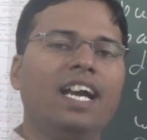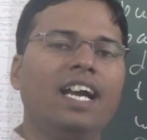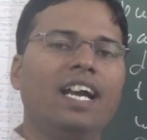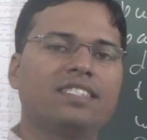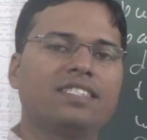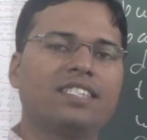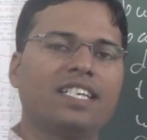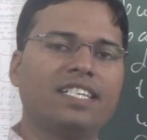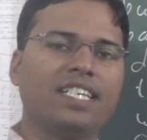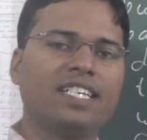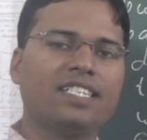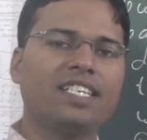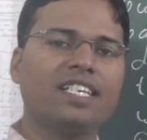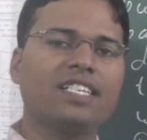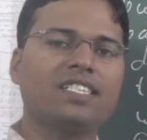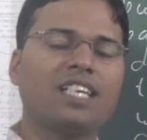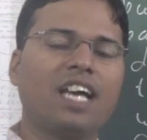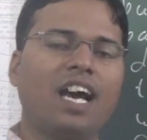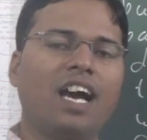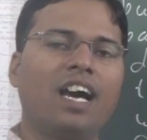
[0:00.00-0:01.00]

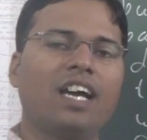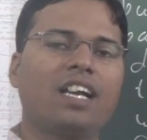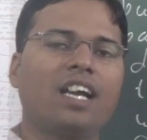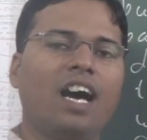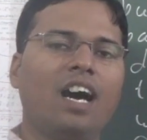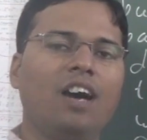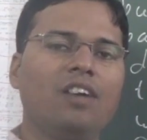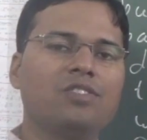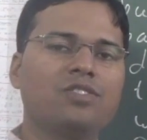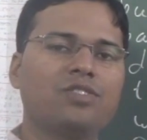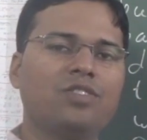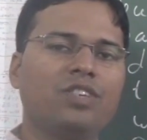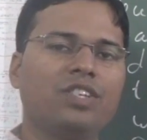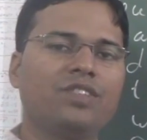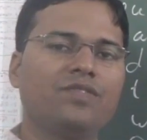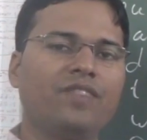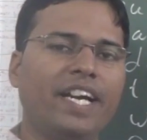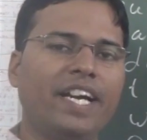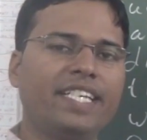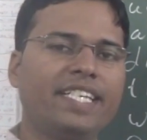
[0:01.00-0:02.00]
Suggestions are also
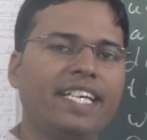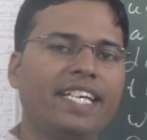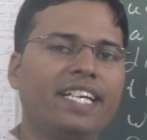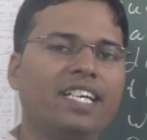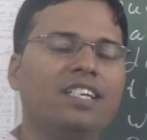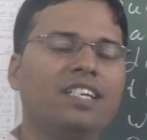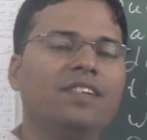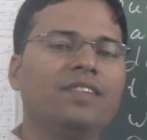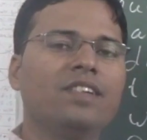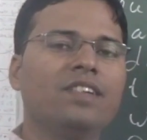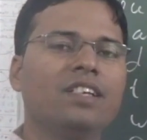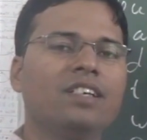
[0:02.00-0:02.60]
invited.